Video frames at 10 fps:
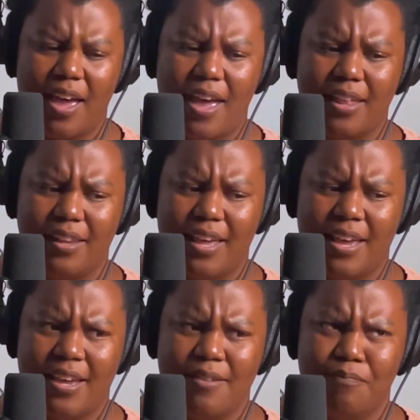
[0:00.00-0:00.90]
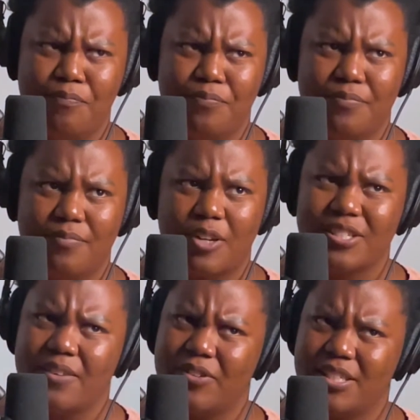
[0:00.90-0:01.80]
LA or
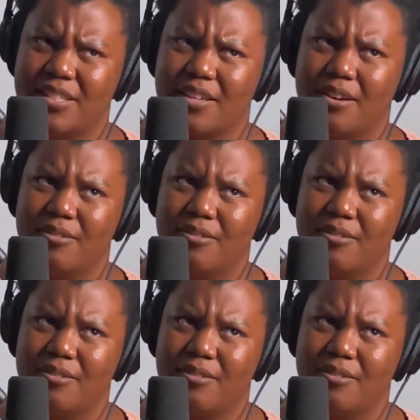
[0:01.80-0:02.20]
San Francisco,